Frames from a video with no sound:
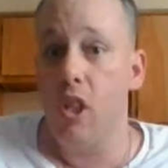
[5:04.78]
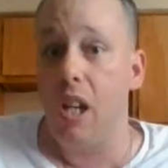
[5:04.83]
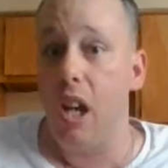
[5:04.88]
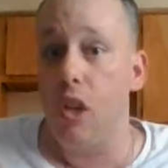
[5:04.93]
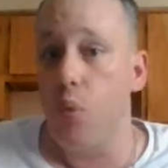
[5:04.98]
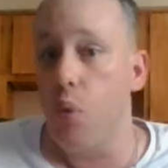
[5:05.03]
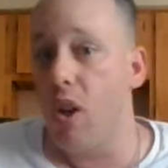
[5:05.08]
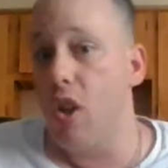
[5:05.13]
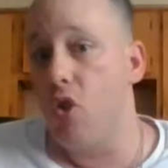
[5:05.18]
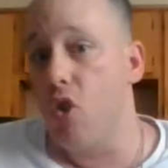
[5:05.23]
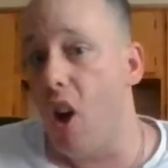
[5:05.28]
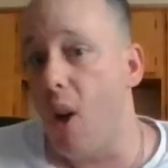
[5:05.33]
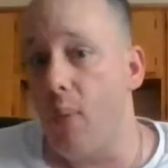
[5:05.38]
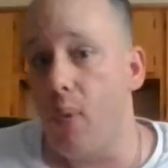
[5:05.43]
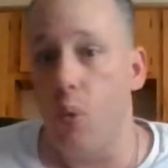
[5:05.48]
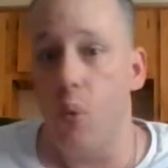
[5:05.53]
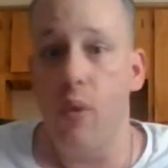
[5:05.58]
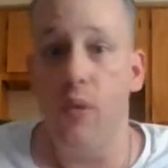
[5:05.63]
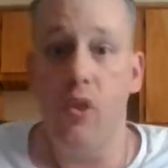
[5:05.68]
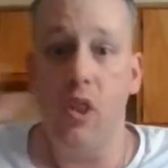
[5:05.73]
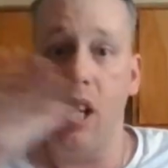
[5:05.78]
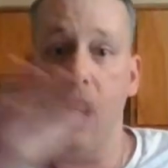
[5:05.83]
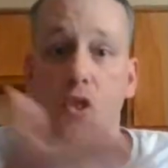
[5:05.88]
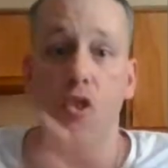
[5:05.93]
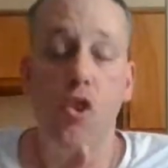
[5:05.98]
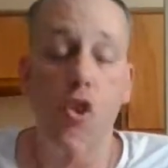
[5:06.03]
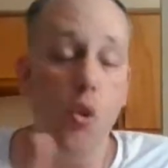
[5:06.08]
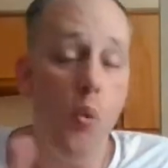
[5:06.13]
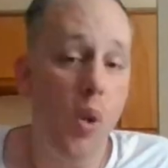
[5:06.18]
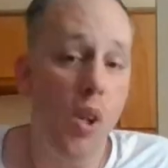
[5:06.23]
you guys want to drop it, whatever you
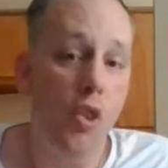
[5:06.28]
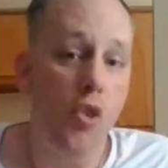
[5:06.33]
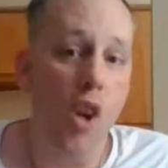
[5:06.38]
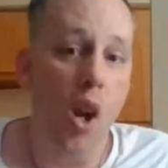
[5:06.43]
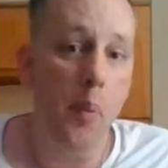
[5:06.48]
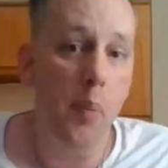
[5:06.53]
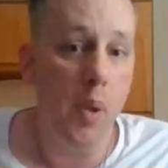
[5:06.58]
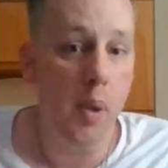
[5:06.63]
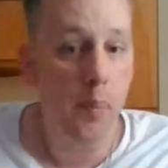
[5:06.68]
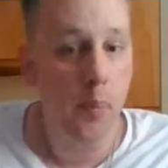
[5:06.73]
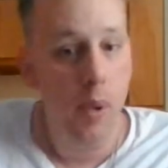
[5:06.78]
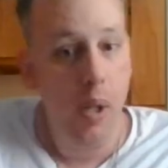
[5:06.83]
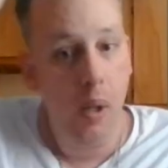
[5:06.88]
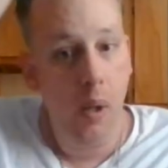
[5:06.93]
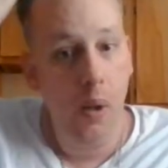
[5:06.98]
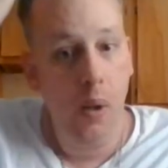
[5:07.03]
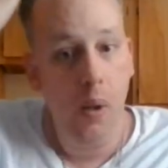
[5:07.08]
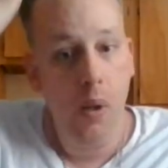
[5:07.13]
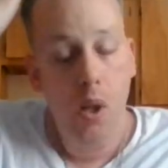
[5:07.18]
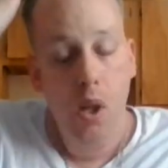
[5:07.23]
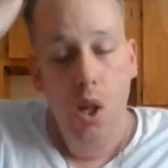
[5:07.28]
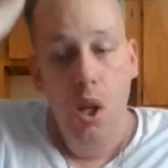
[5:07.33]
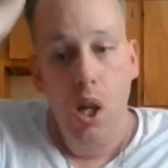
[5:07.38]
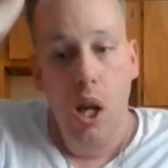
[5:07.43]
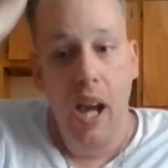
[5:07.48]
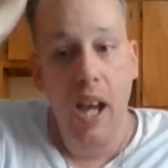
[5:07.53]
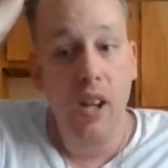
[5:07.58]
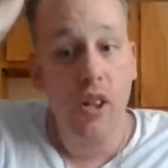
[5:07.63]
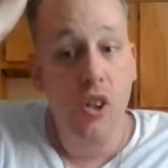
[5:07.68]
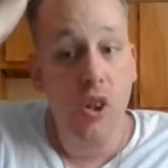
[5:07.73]
guys do want to drop it. But
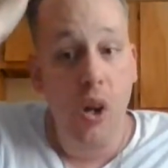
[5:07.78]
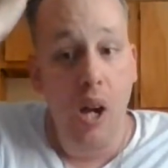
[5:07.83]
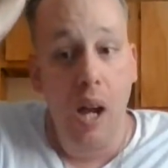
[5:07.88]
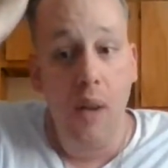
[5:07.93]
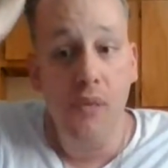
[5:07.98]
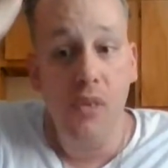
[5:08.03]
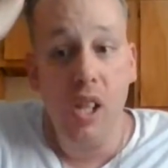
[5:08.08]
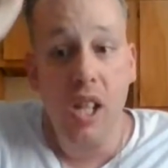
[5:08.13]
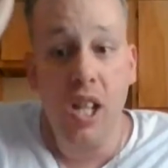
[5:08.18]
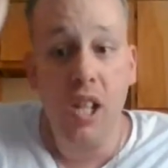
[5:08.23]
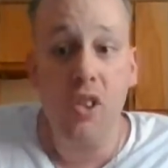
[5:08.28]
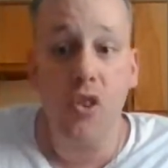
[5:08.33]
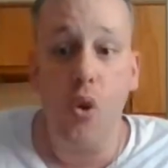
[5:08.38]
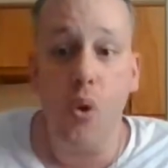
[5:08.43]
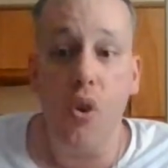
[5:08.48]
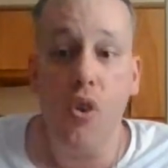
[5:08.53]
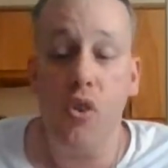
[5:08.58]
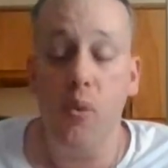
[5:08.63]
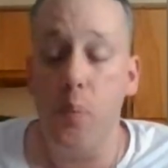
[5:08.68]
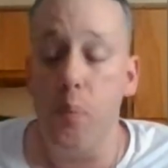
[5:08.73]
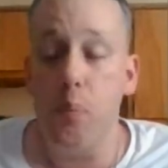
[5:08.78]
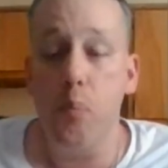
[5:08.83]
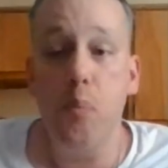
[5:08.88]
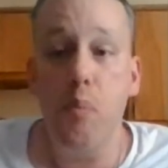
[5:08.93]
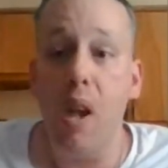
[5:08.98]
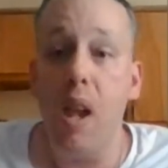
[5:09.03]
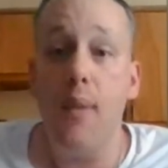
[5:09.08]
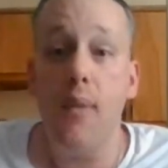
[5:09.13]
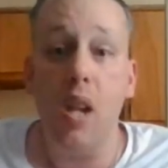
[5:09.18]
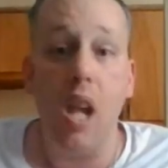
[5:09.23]
I don't know. I'm leaning towards
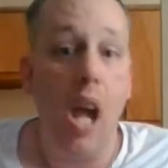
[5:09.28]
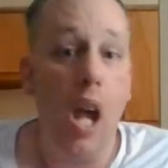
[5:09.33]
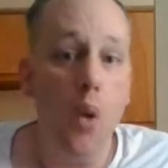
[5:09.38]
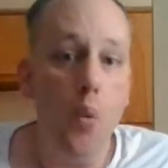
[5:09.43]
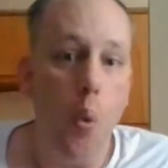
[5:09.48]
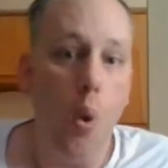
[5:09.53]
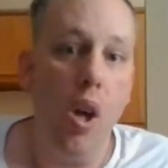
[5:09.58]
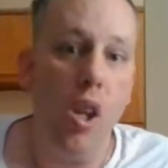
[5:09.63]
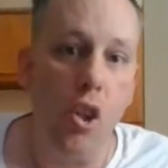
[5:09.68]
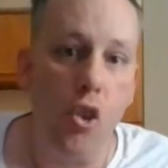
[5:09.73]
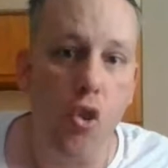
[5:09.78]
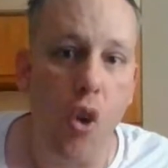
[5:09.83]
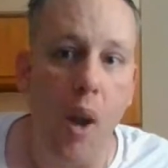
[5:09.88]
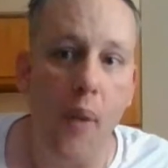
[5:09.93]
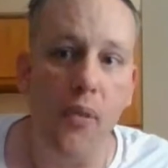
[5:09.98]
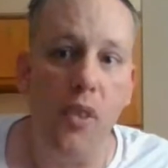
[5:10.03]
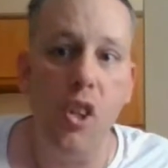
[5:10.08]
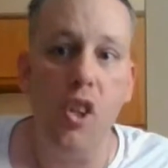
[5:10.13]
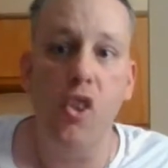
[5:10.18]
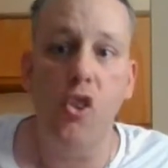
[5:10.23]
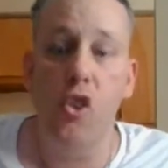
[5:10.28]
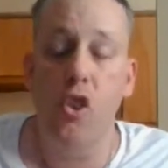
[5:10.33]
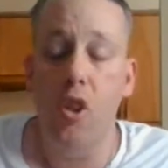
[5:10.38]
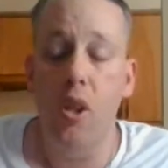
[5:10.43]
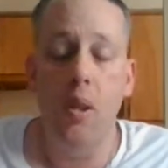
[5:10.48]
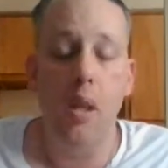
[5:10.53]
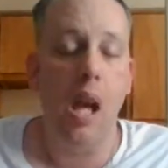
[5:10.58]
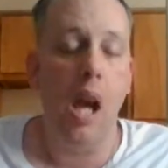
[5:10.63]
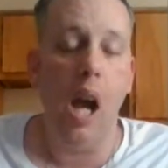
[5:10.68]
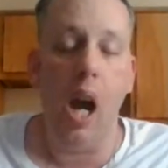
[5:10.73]
maybe I want to drop
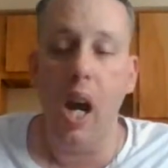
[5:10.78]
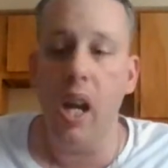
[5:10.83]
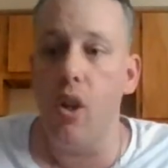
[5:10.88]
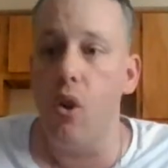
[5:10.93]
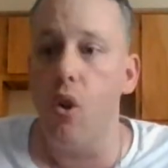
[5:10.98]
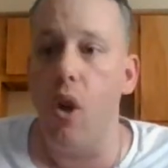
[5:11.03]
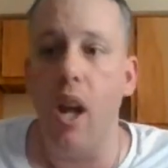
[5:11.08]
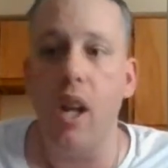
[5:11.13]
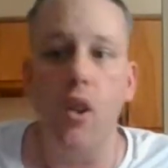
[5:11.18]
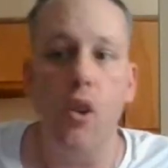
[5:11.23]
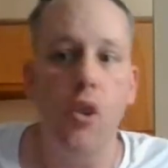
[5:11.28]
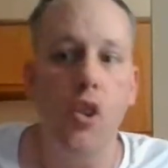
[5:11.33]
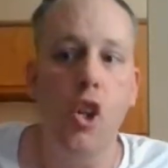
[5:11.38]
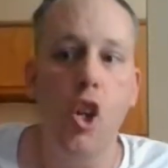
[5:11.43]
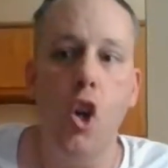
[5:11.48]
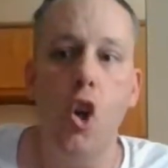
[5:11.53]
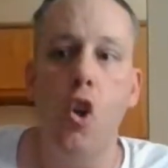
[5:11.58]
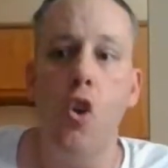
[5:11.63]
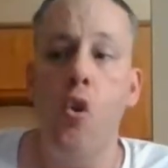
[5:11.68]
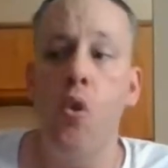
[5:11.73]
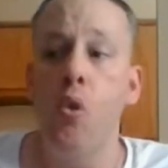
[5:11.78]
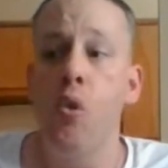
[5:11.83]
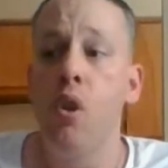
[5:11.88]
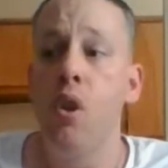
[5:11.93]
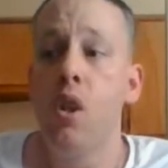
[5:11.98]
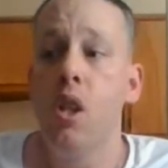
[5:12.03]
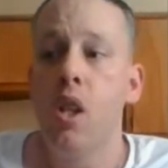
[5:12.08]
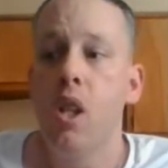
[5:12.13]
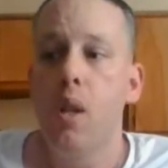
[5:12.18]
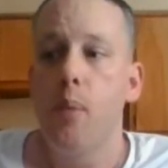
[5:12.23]
this. I don't know.
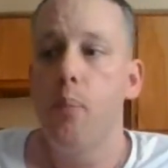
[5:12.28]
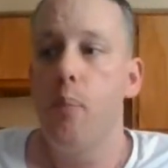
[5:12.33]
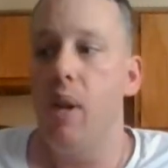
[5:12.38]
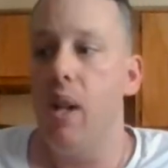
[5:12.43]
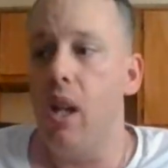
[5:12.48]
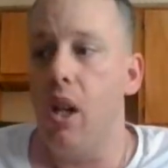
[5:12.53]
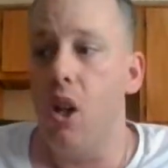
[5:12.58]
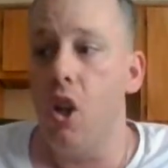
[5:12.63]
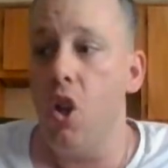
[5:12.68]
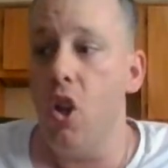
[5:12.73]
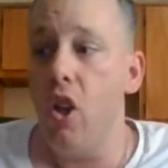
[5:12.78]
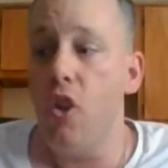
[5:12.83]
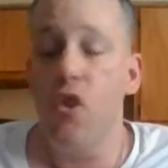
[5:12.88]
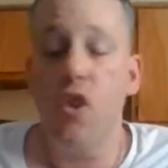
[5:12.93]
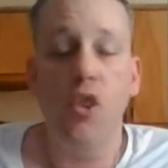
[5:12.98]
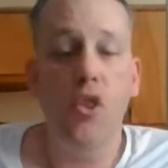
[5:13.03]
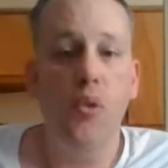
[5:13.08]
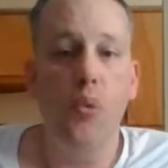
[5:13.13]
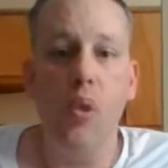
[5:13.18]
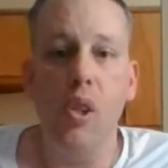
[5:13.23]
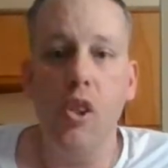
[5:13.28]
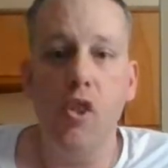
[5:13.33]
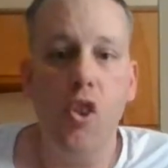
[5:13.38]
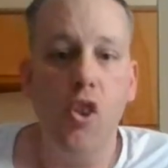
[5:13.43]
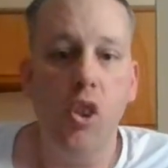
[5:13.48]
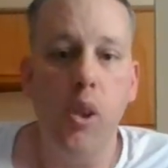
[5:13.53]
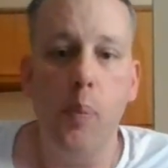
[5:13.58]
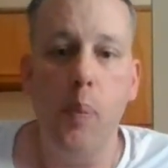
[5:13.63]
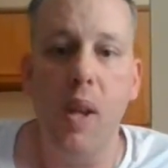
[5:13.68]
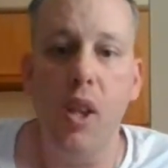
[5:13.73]
But it just really
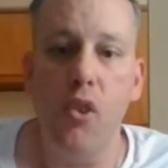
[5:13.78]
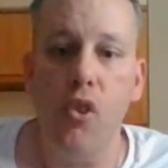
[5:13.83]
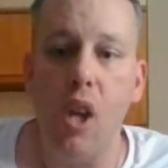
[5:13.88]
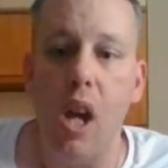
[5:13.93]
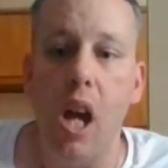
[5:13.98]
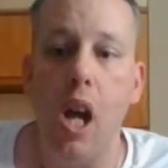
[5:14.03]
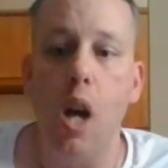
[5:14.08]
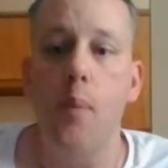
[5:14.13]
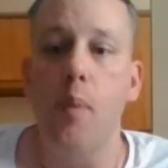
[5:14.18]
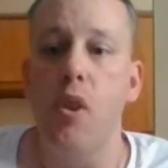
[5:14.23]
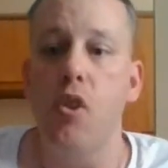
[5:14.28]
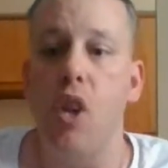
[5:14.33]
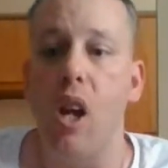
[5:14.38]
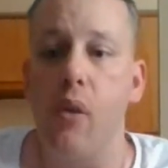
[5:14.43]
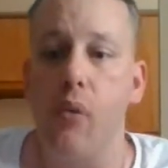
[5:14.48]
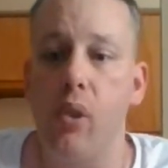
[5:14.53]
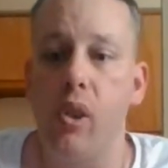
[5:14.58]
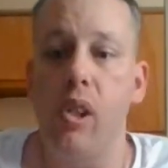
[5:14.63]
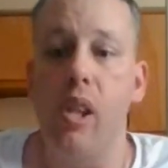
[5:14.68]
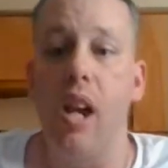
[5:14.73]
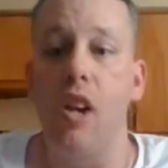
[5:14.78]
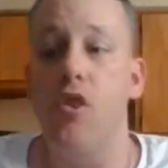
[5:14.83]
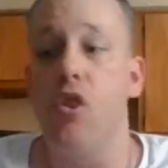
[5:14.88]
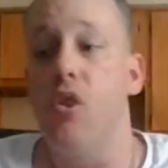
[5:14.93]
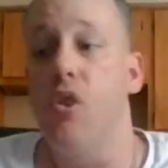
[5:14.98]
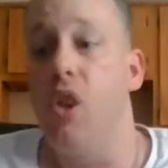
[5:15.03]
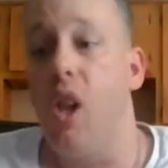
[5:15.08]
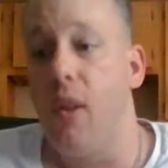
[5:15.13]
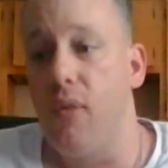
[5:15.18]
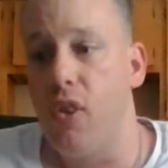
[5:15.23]
just depends on how much I
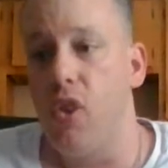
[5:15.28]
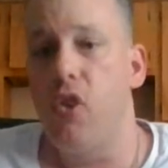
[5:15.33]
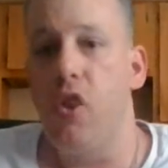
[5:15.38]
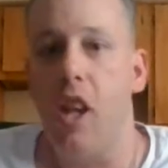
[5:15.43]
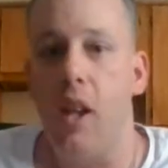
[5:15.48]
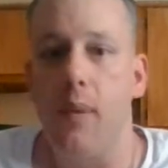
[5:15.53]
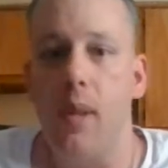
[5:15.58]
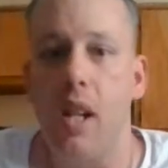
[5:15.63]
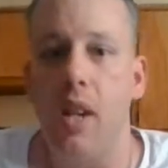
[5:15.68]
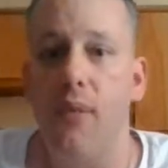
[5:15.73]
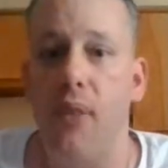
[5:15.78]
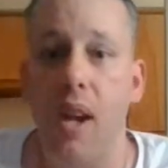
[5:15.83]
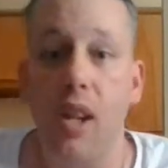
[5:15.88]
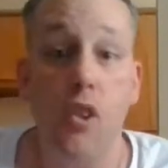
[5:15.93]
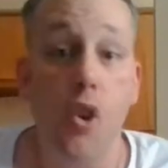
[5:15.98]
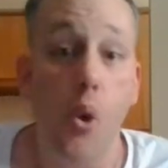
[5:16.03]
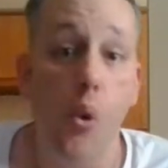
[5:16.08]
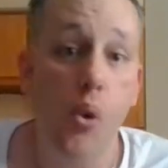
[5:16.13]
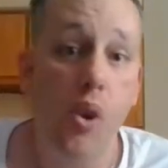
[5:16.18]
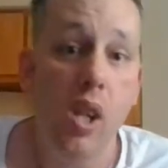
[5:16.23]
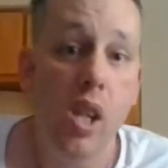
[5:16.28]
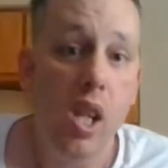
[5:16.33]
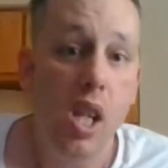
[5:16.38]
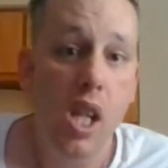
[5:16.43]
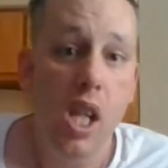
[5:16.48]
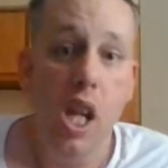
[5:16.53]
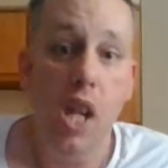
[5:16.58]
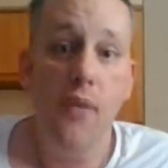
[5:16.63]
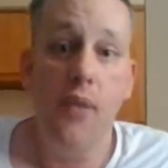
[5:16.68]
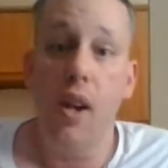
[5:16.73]
should love this anime. If I don't
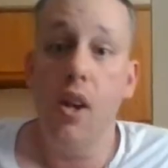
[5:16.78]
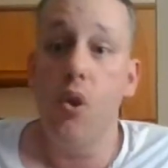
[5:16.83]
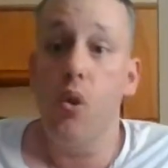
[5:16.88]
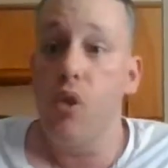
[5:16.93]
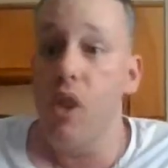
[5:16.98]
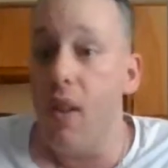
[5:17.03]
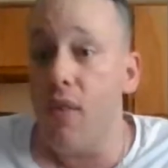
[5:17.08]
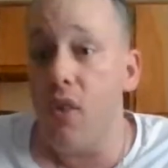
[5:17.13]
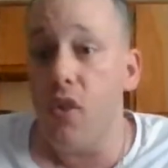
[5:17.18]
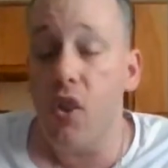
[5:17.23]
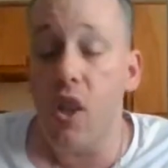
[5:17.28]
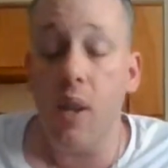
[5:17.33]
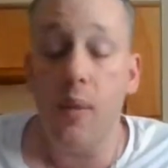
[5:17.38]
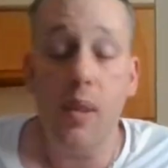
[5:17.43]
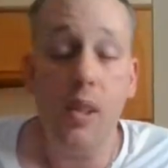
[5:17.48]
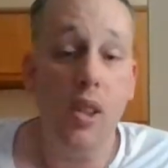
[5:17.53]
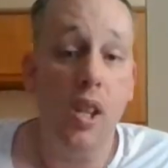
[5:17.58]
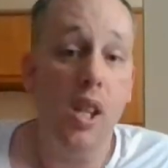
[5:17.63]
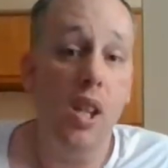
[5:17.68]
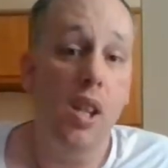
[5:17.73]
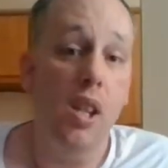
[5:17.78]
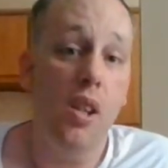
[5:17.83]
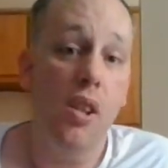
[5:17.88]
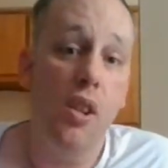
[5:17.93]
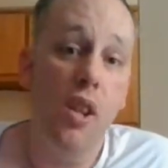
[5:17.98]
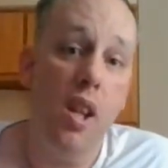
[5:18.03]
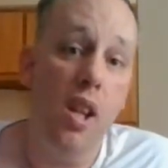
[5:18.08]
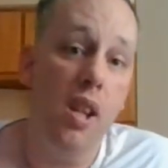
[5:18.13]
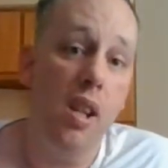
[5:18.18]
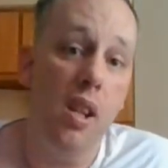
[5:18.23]
love this anime,
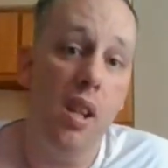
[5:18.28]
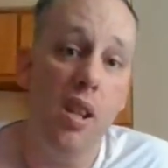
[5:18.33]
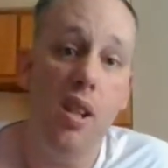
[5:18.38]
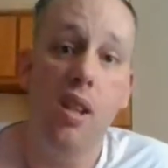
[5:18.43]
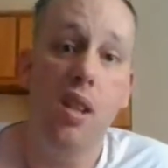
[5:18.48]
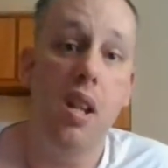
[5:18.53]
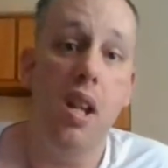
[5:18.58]
then